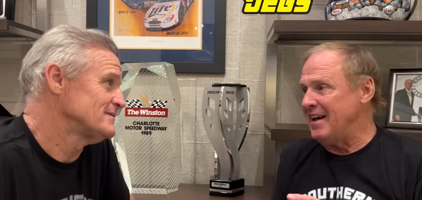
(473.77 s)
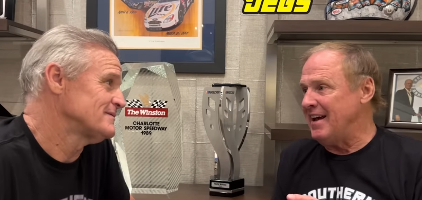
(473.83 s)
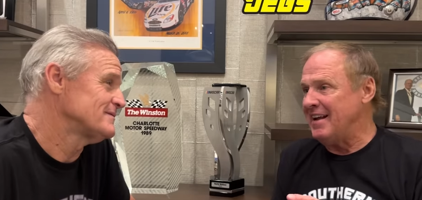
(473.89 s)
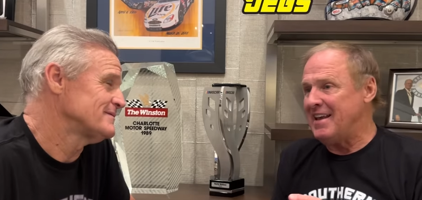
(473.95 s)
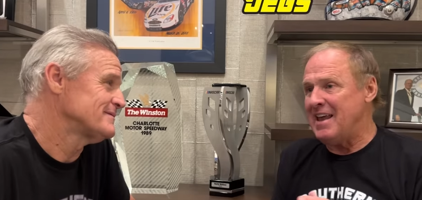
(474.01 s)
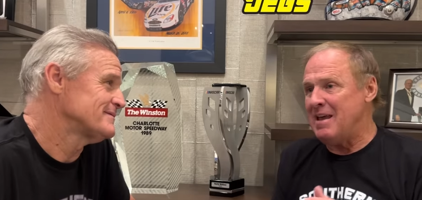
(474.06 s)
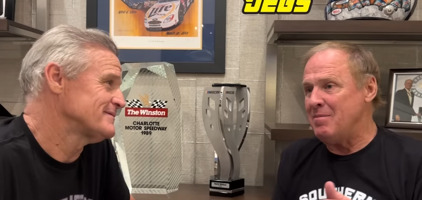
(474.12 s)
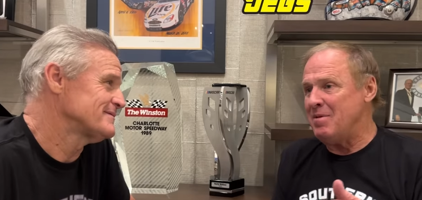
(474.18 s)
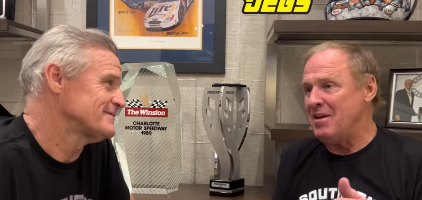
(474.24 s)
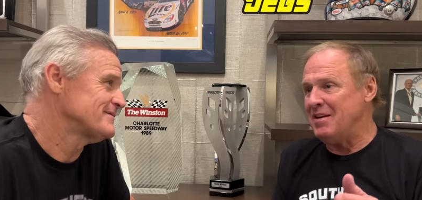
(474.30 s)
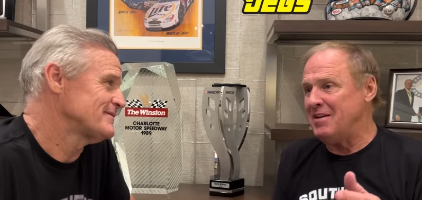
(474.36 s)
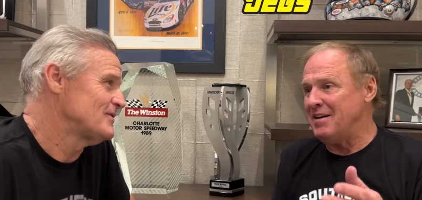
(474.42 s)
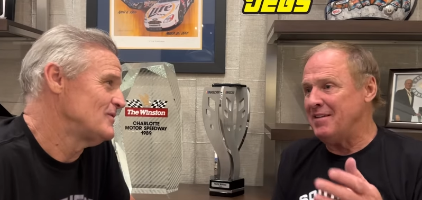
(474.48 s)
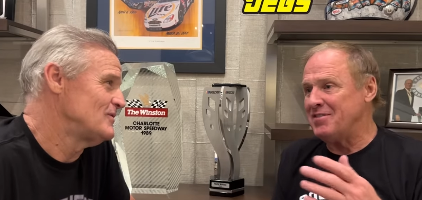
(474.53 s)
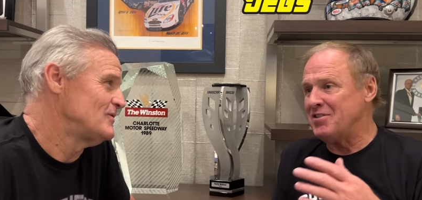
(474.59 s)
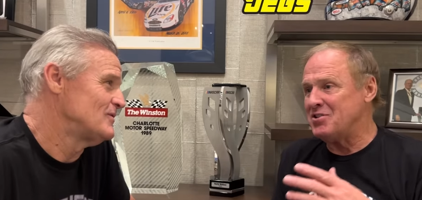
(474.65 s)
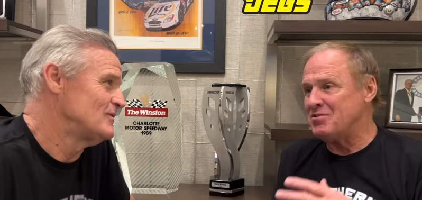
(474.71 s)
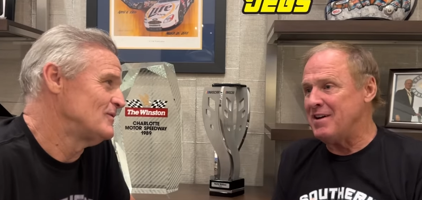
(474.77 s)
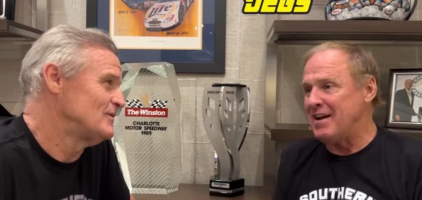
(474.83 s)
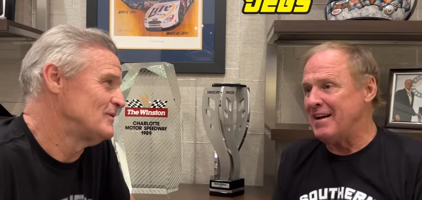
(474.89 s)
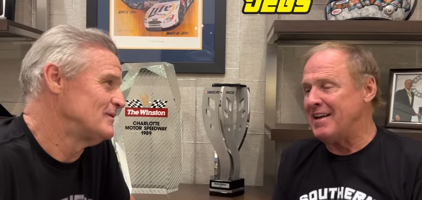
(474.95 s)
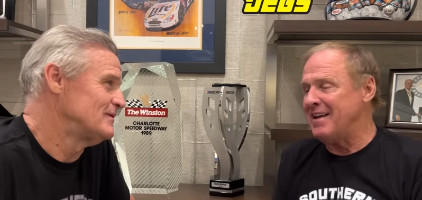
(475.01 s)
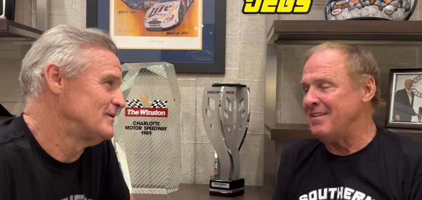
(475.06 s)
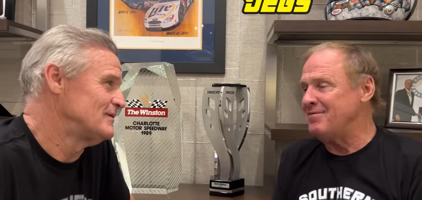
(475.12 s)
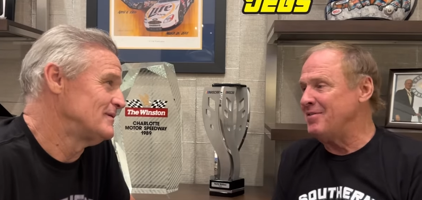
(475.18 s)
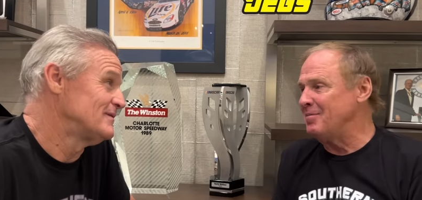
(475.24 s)
Speaker 1: I came in off the track.
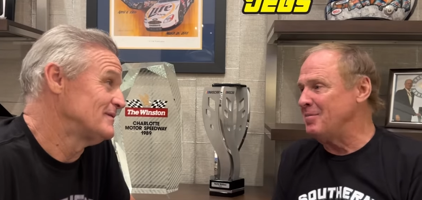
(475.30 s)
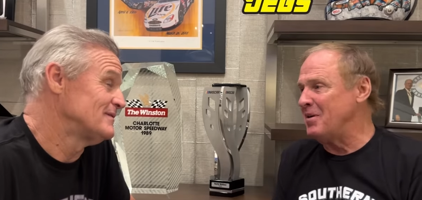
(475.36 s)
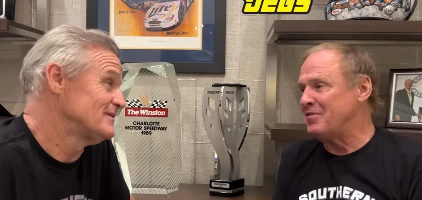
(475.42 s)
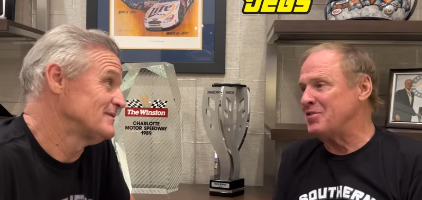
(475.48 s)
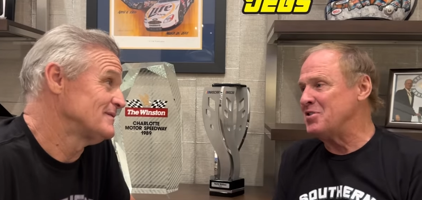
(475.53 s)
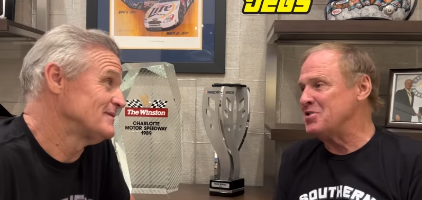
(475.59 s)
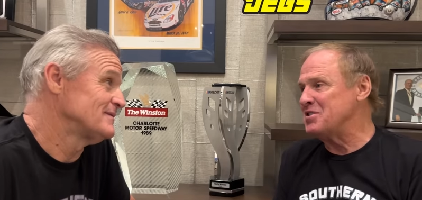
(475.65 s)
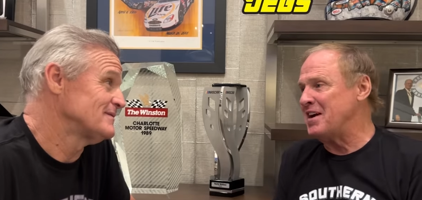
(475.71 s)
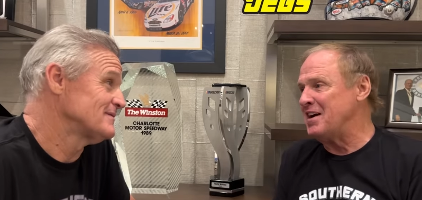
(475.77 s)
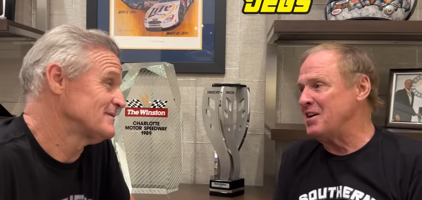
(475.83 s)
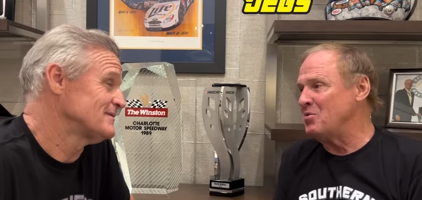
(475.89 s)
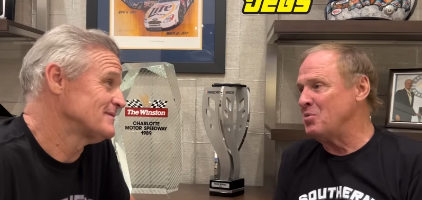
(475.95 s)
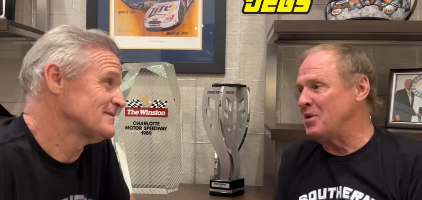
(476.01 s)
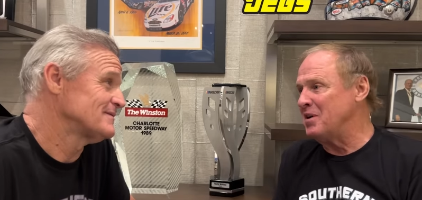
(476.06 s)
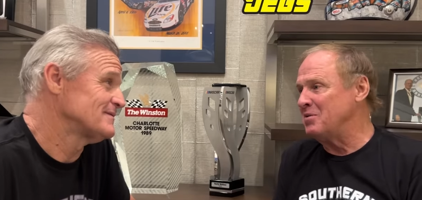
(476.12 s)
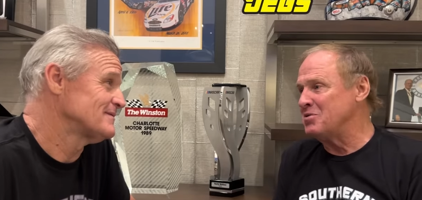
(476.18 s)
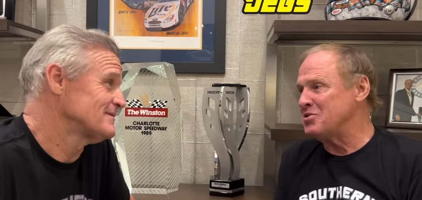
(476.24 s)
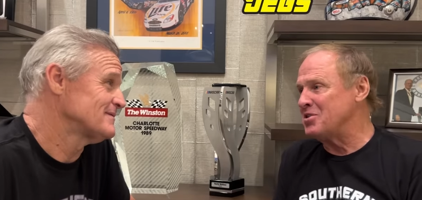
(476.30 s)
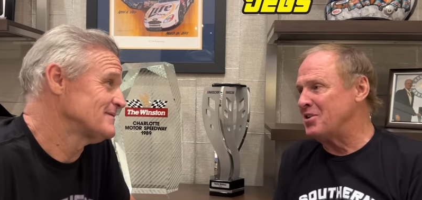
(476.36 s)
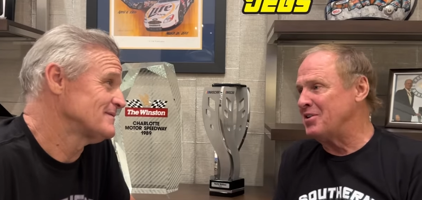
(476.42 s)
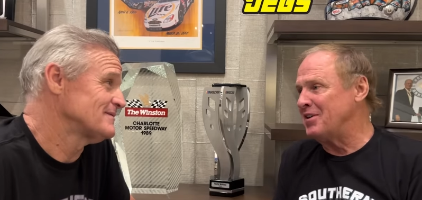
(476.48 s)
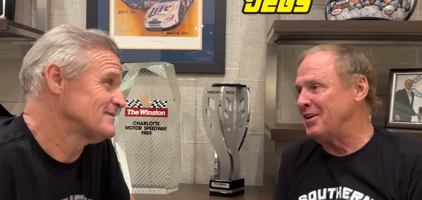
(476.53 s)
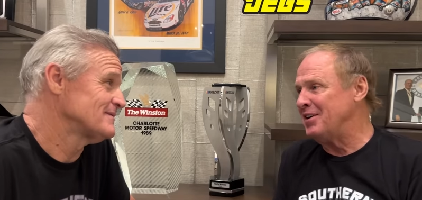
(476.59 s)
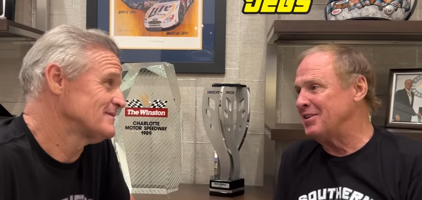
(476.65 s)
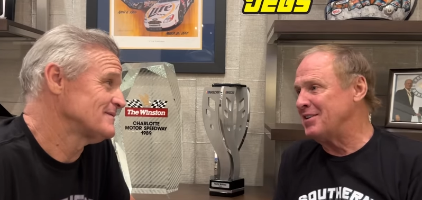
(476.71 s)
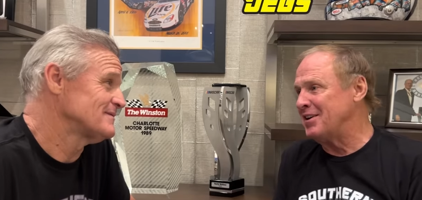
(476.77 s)
I, my first guy to Windows was
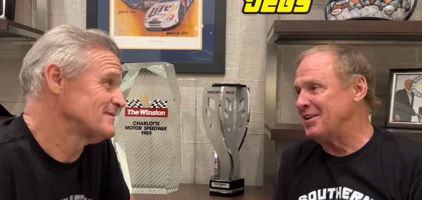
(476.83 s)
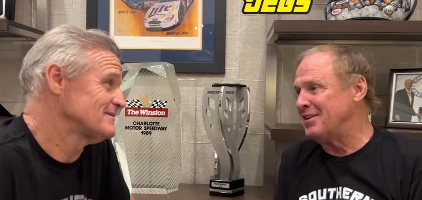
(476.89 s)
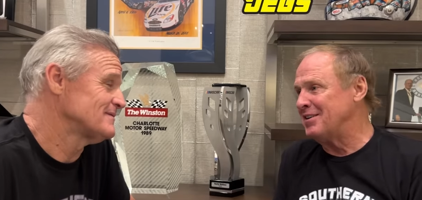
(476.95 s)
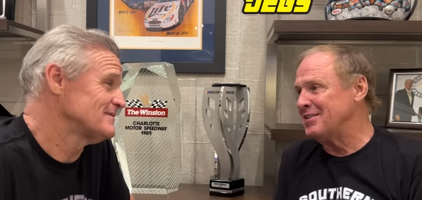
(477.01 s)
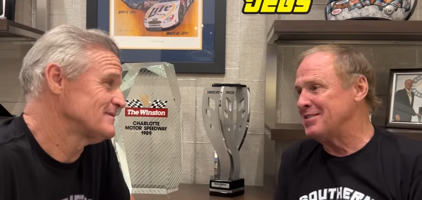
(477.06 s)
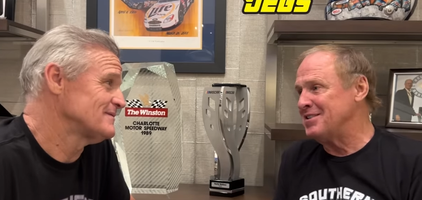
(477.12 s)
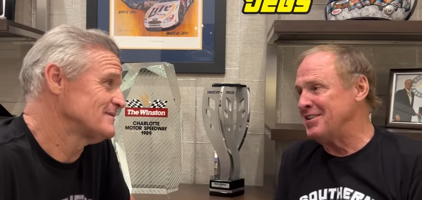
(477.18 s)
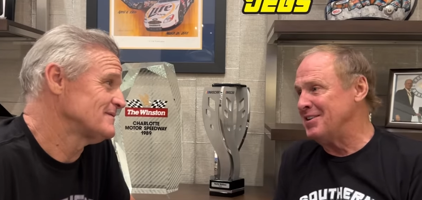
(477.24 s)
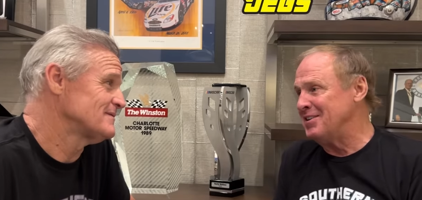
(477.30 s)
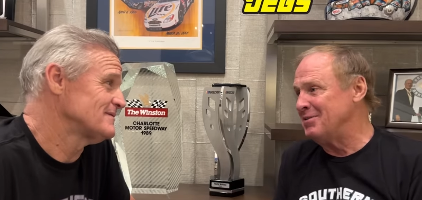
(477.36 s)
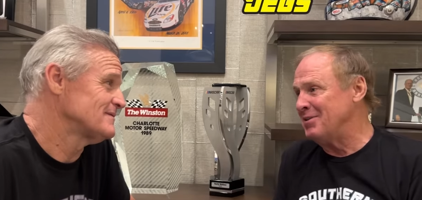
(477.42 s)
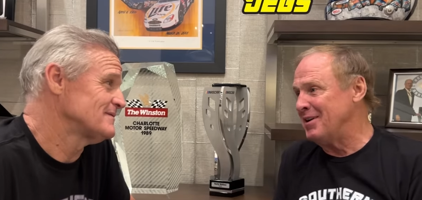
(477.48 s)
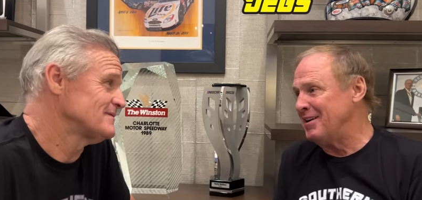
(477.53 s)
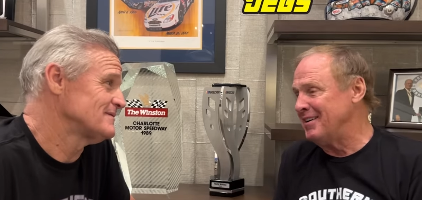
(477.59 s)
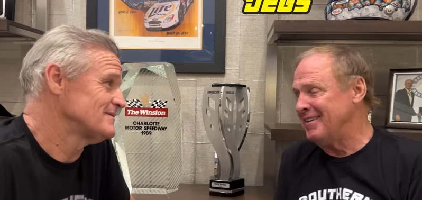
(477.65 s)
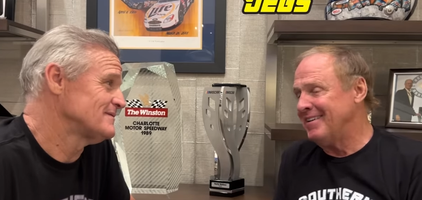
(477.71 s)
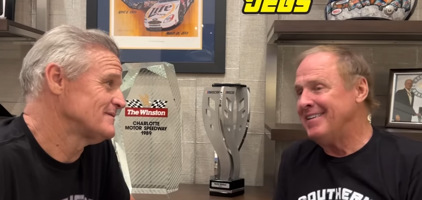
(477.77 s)
Earl. Look at Earl. So you know what?